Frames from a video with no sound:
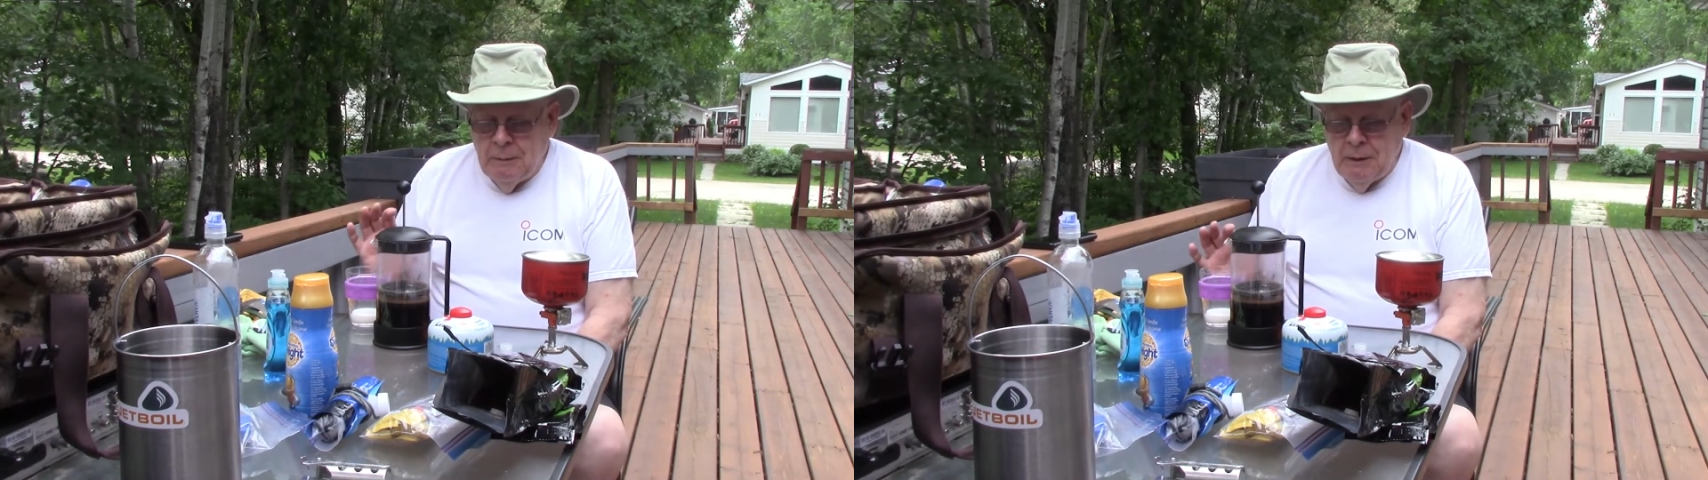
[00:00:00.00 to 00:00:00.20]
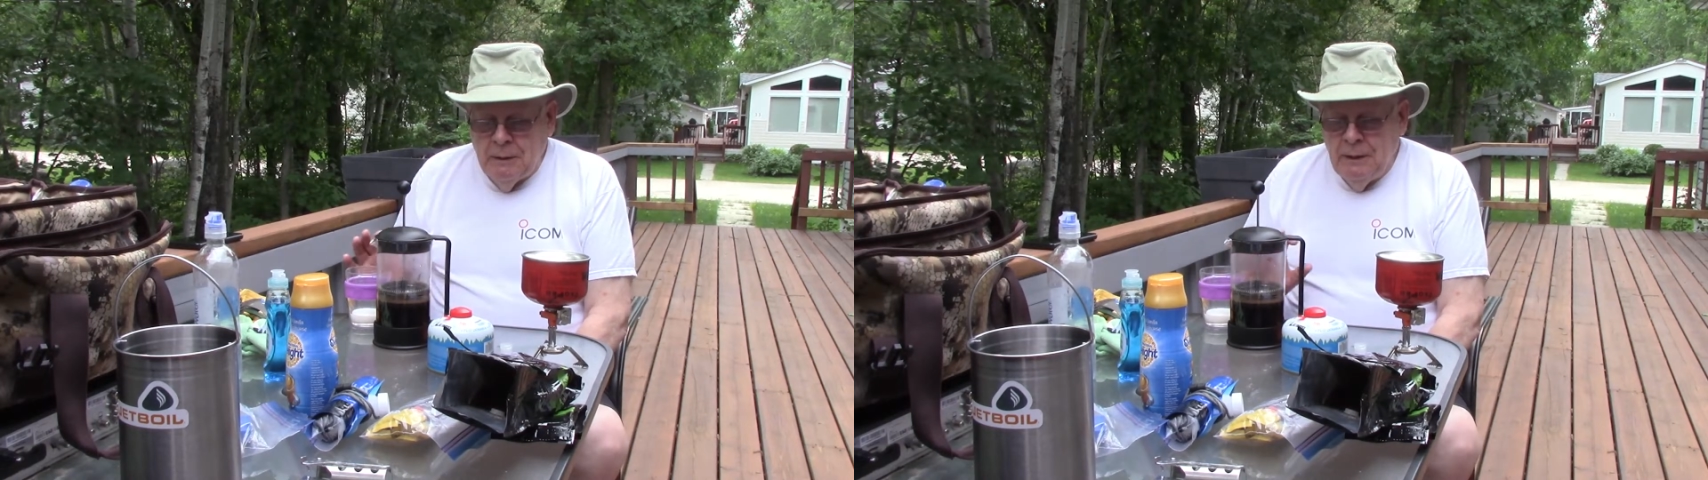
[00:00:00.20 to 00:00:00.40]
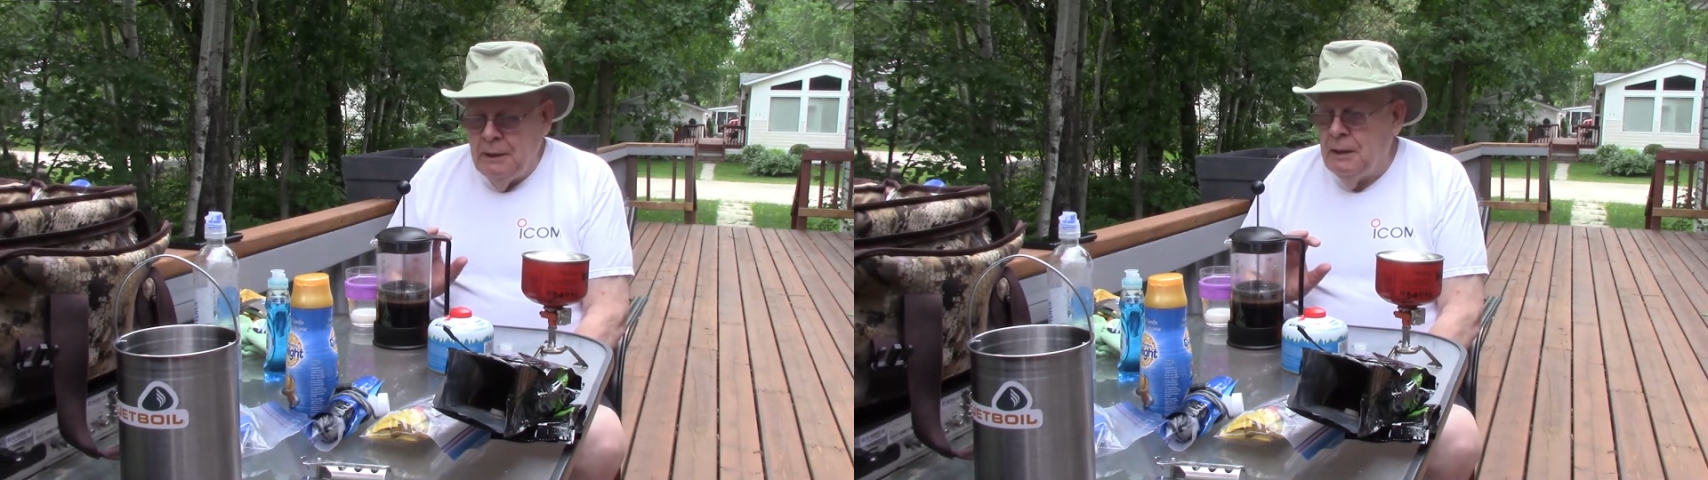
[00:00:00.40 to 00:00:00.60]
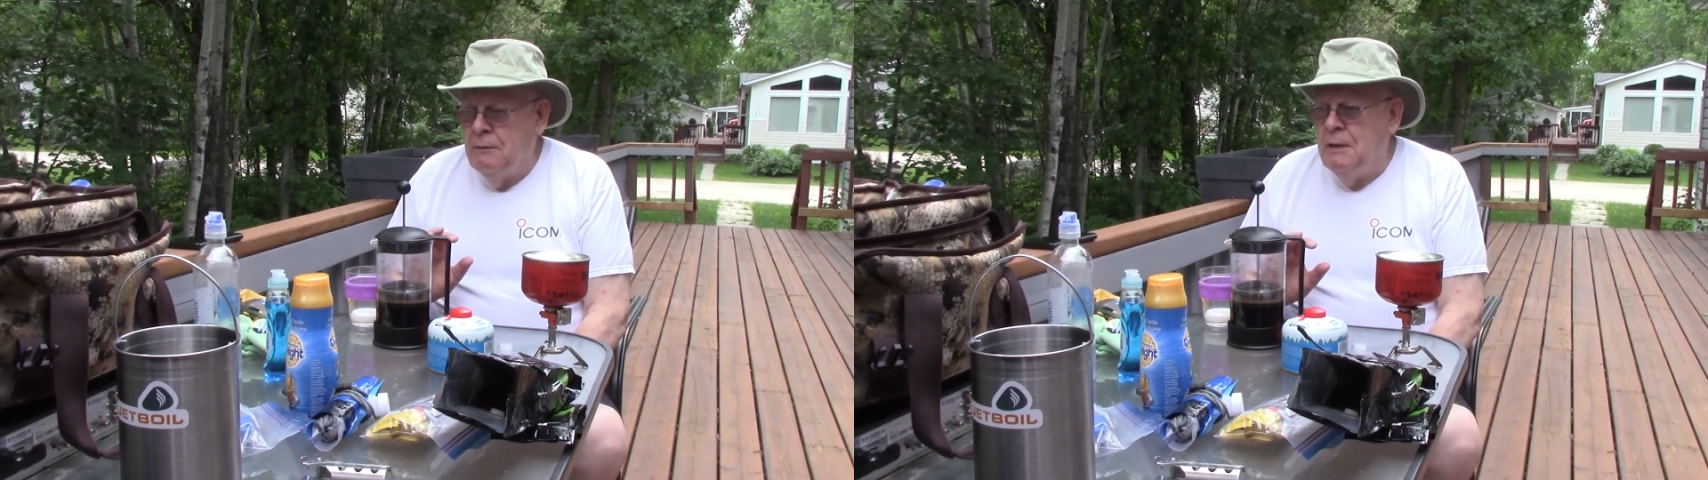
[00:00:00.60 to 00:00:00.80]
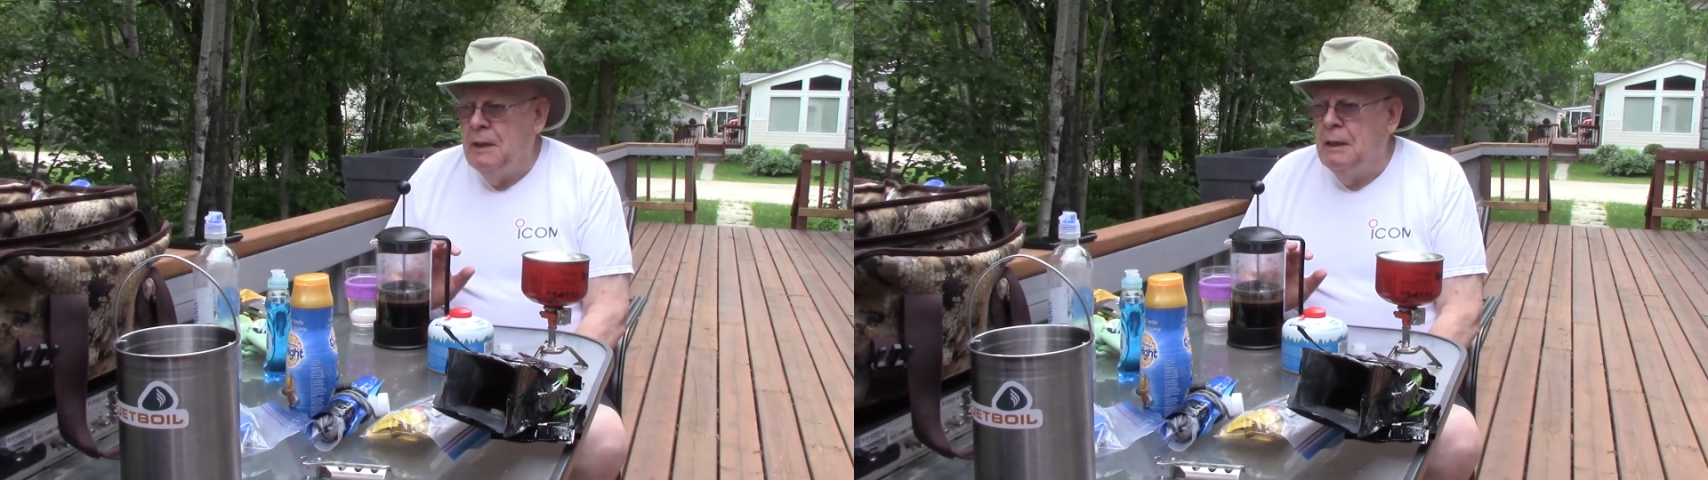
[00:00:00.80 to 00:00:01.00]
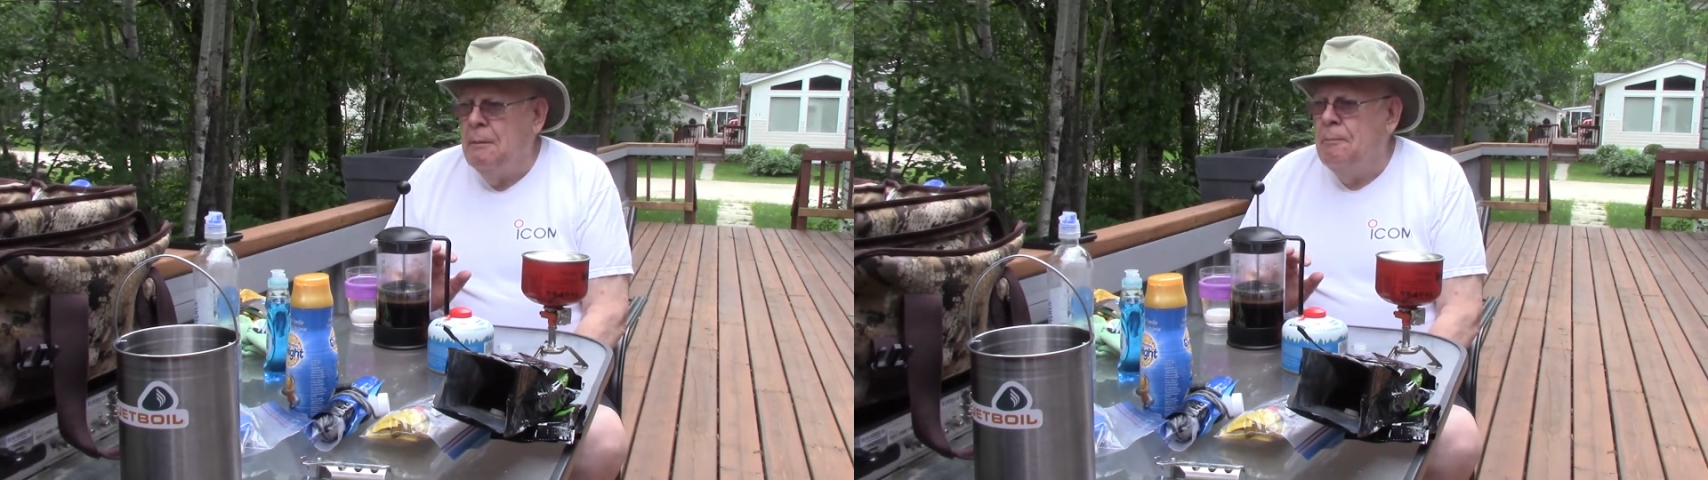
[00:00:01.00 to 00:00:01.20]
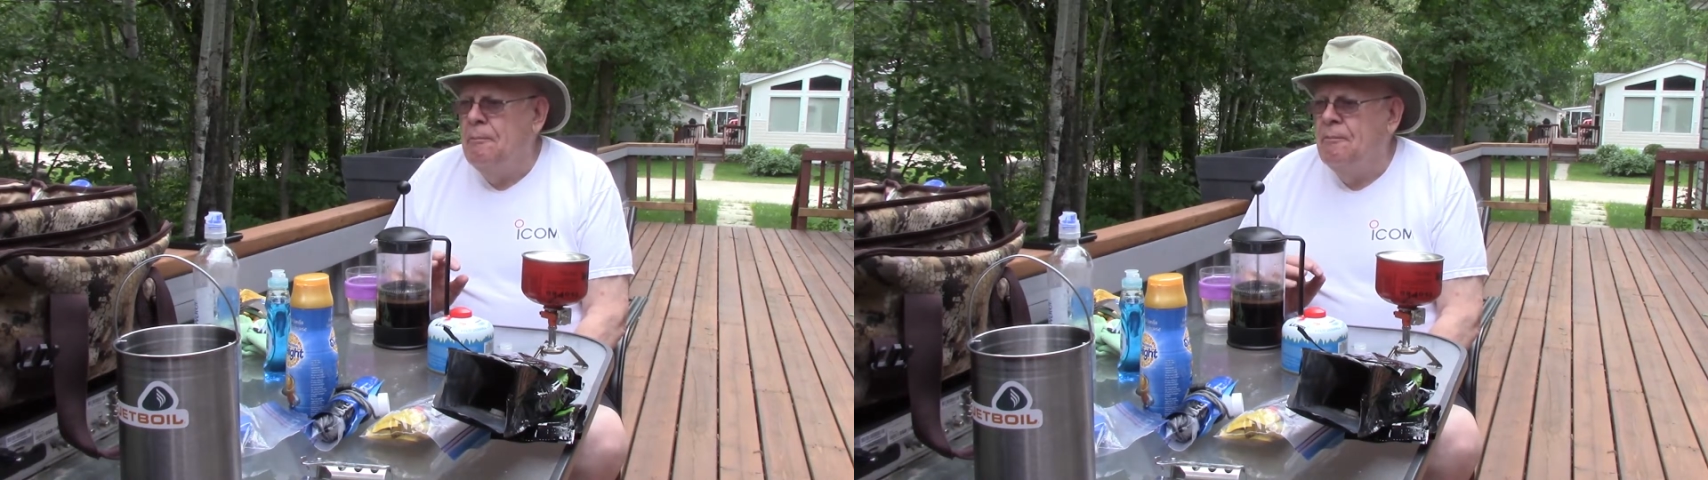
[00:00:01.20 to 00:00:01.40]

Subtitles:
to be cleaning everything up